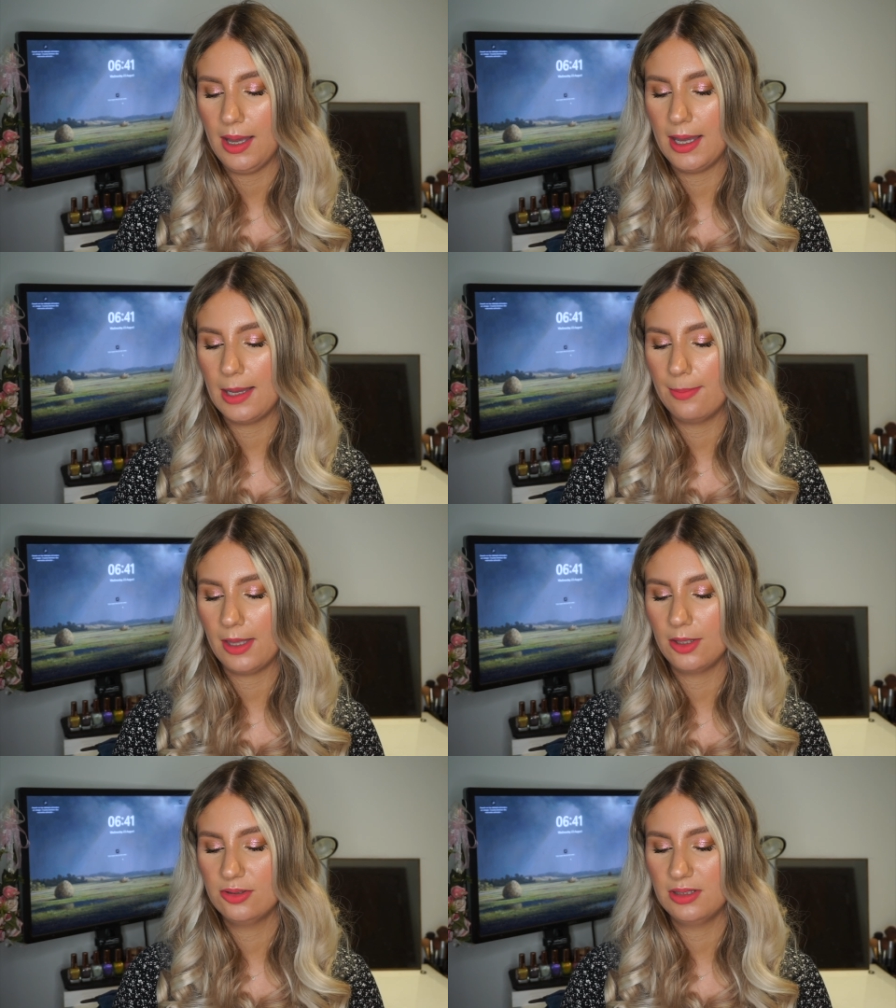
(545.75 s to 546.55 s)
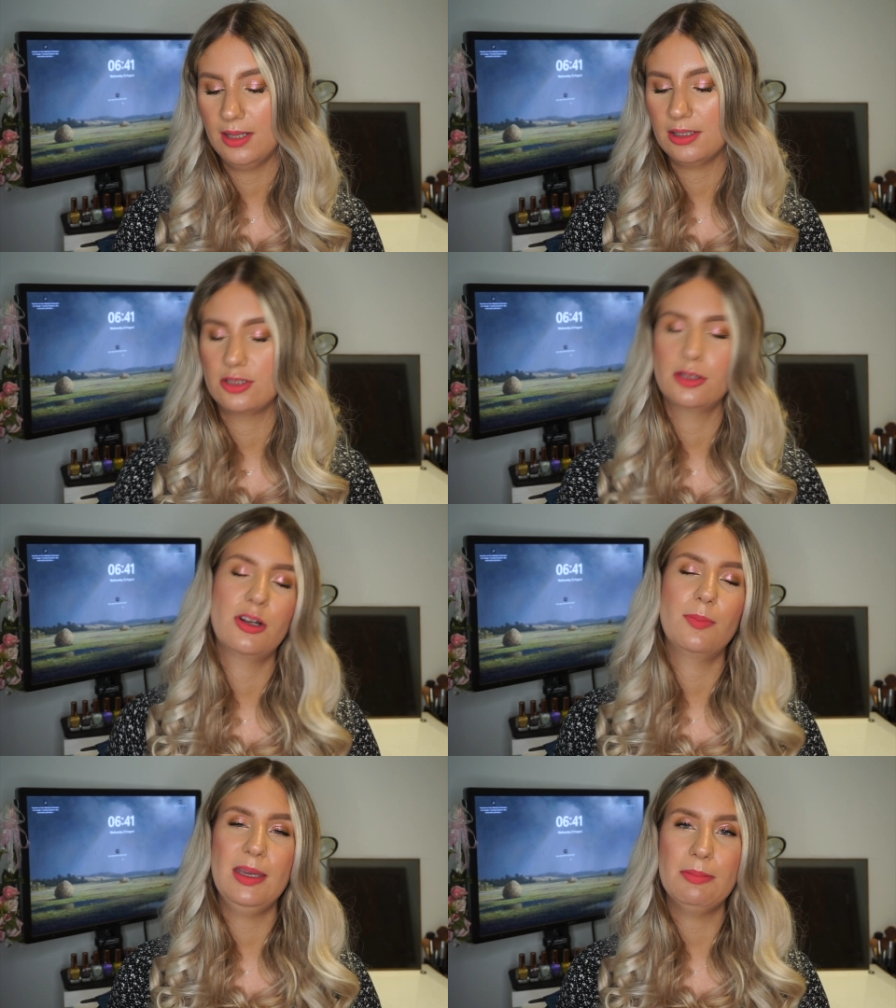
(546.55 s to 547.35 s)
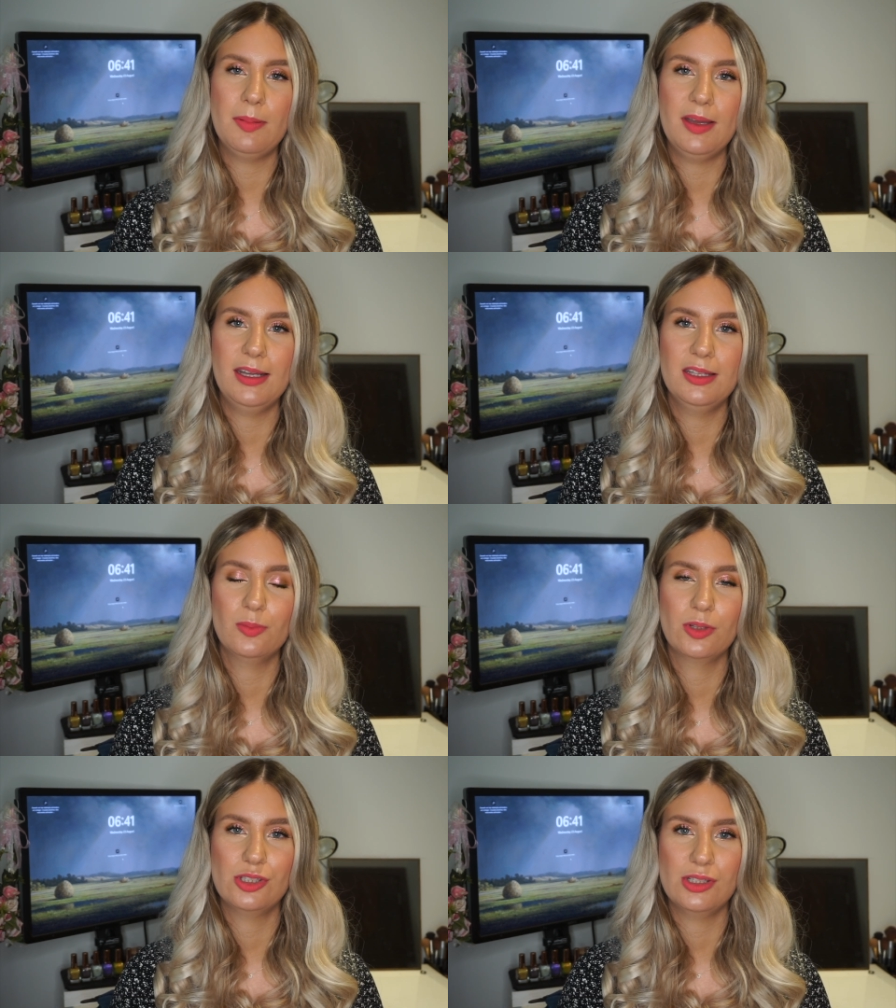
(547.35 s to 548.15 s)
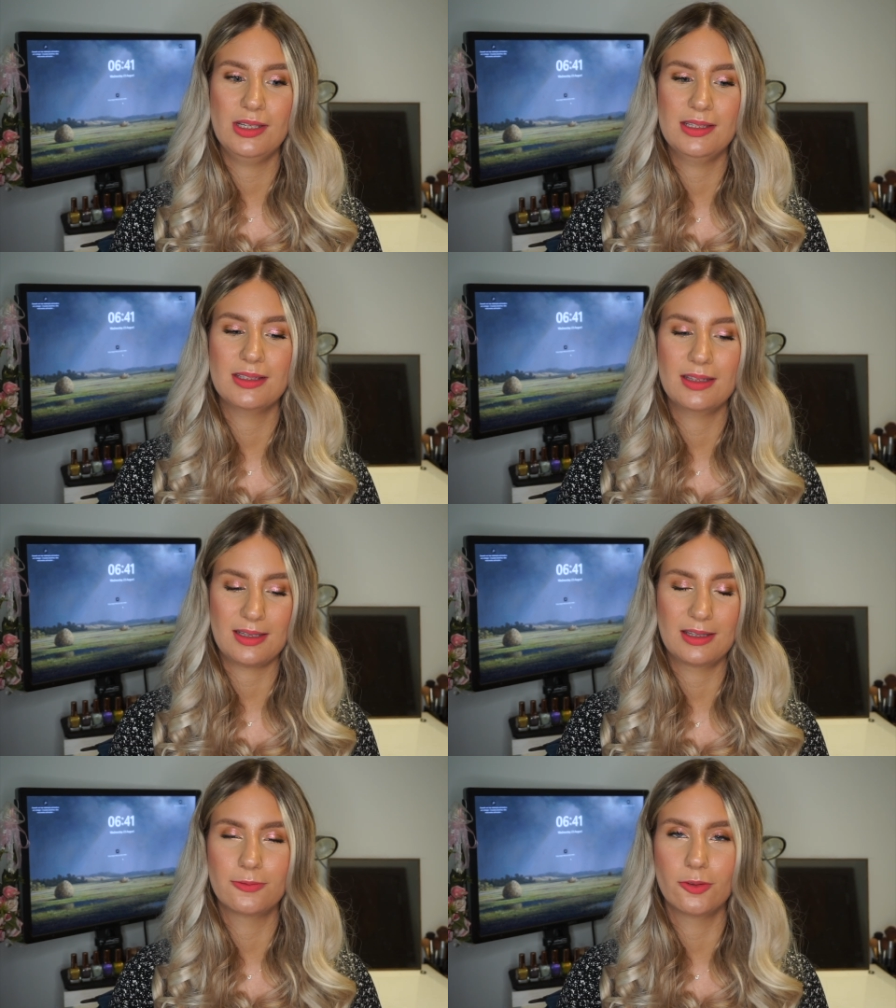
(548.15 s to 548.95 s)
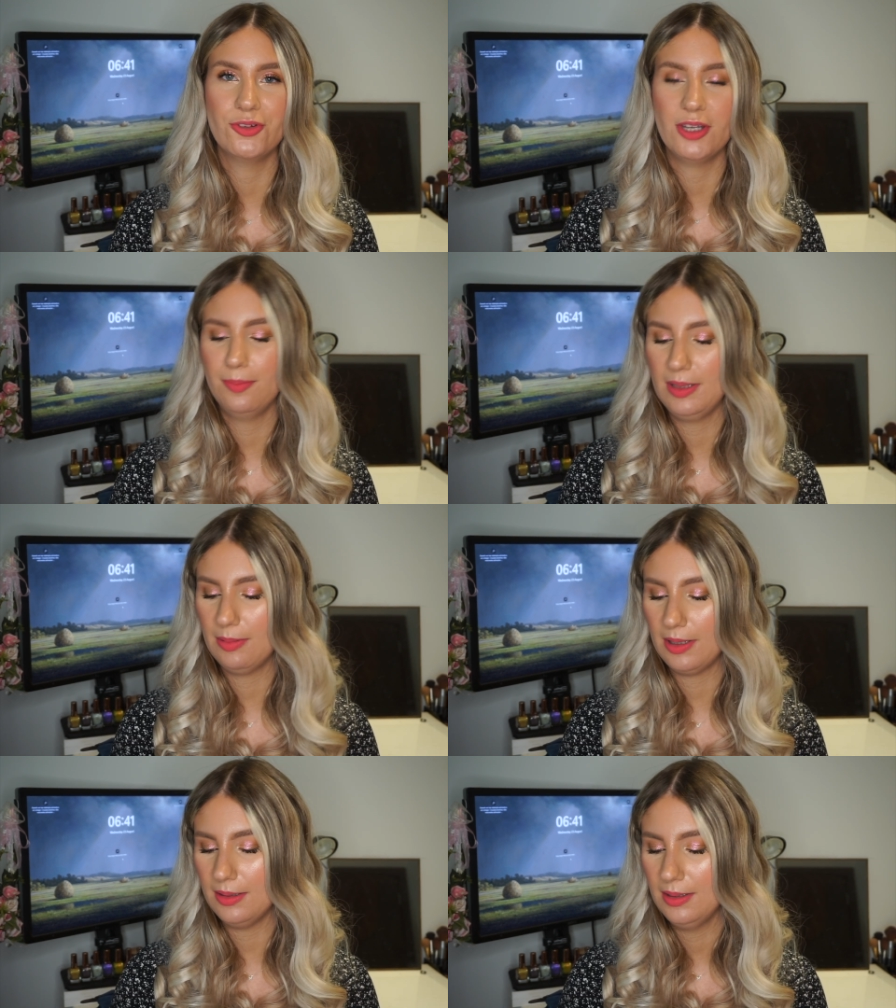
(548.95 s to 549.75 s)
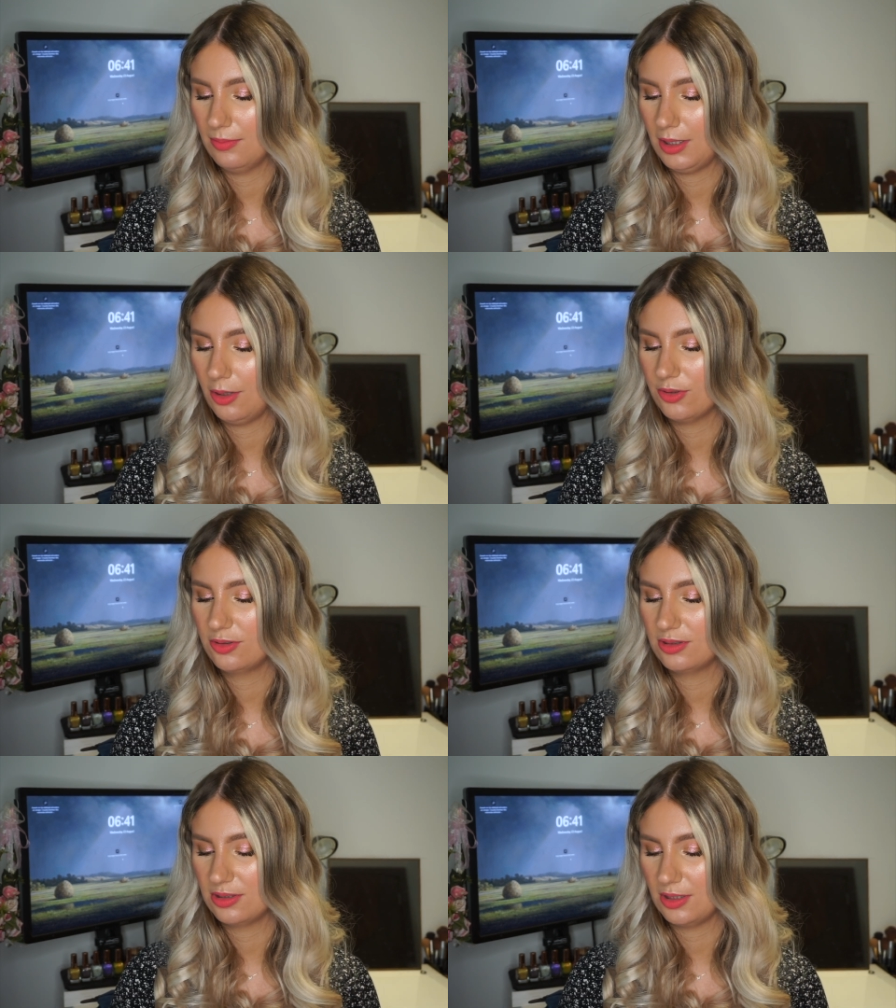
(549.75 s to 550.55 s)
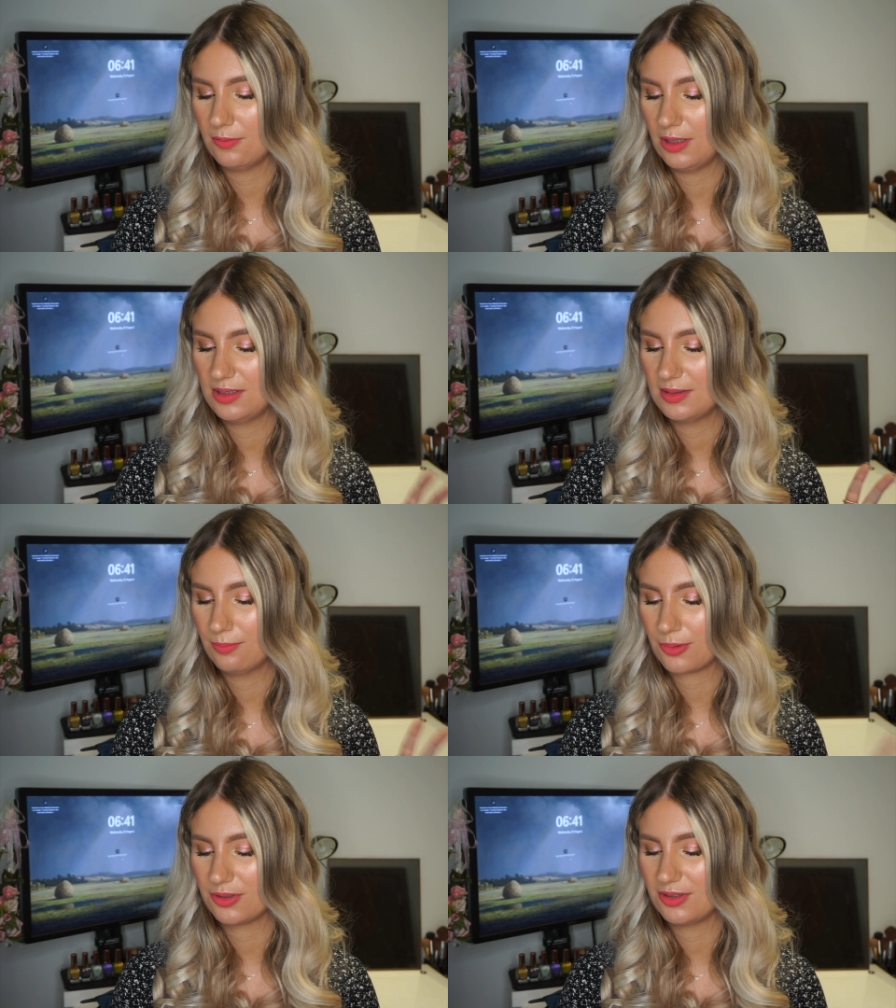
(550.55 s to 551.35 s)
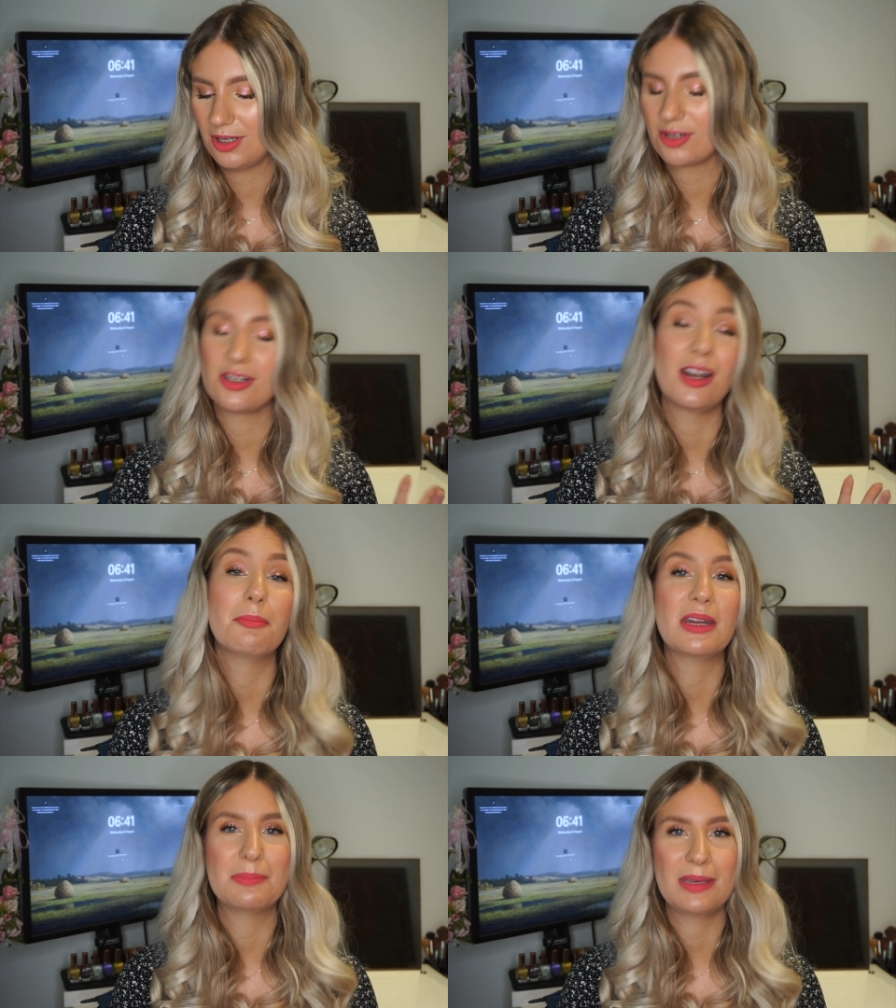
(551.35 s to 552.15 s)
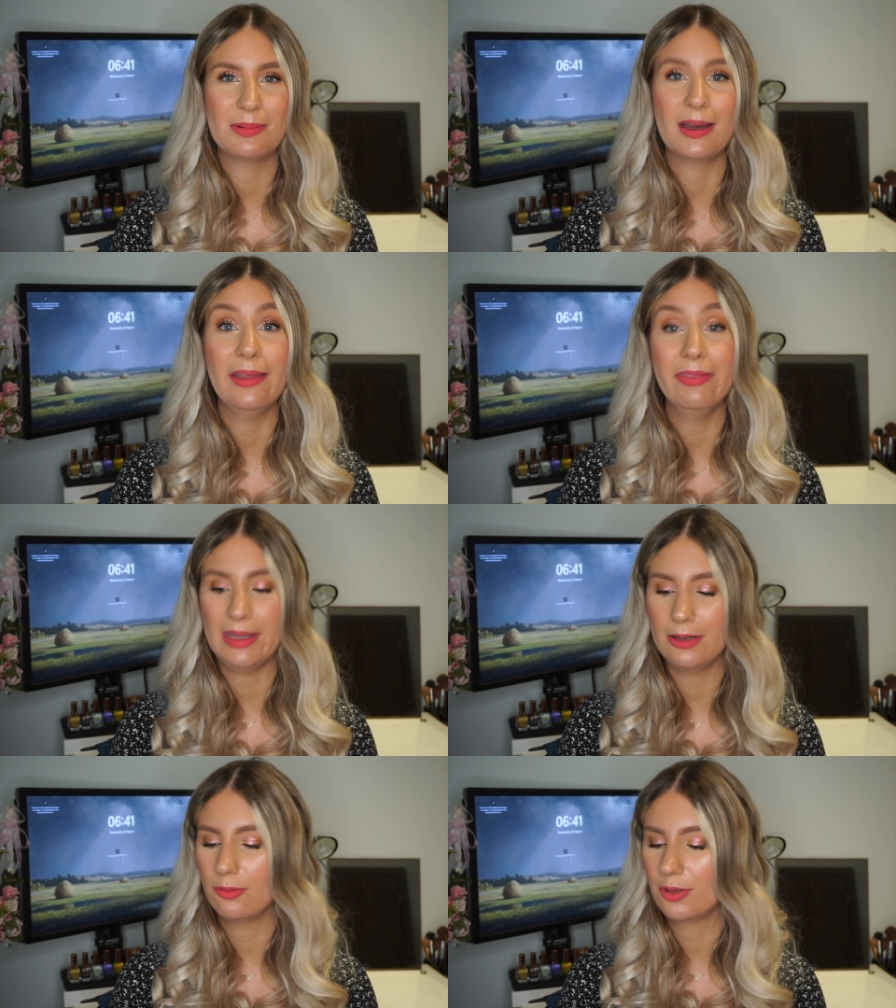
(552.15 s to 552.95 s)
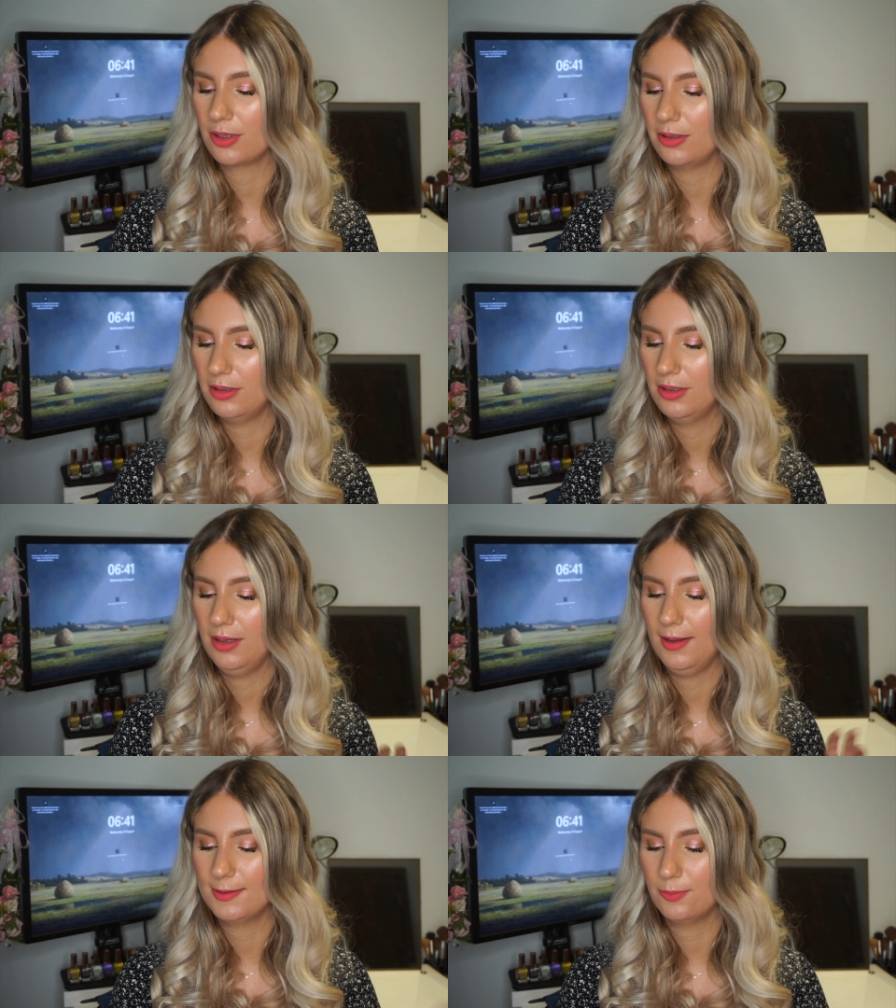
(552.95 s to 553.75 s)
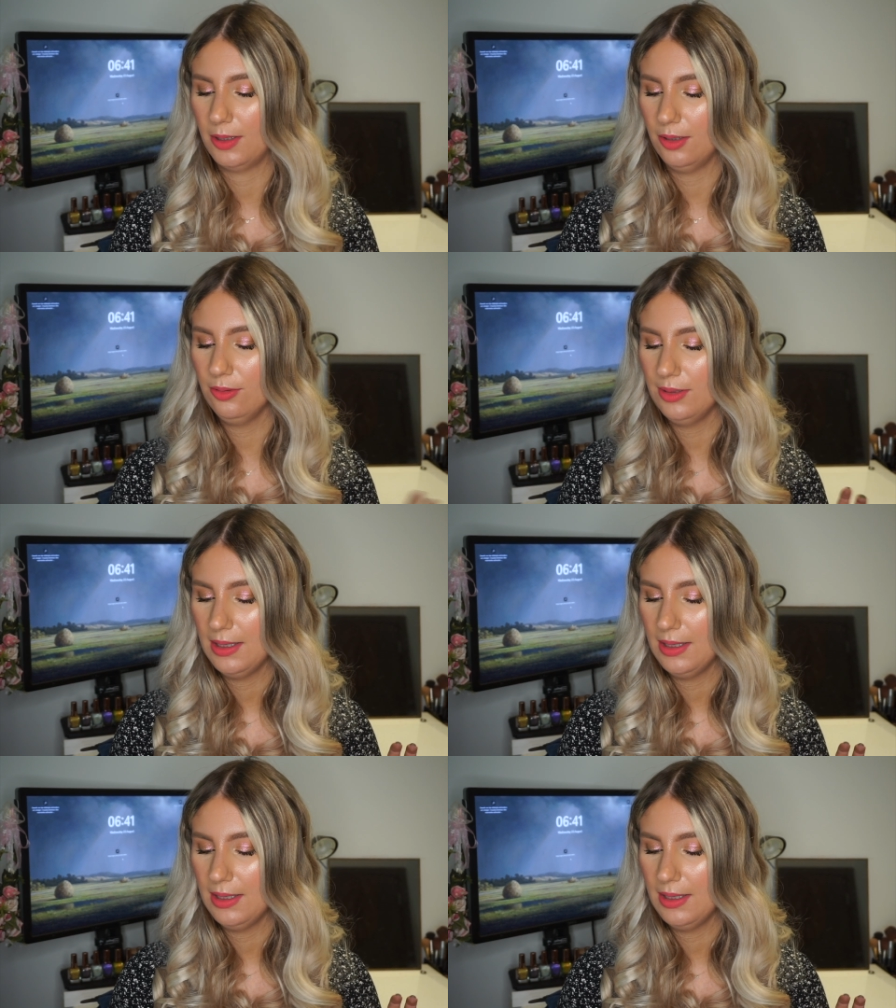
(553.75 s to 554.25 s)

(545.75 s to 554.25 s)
Um, I used the Natasha Denona Biba palette, which is like the full side Biba. I also used the Sunrise, Bronze Seduction, and Mini Biba in that order as well.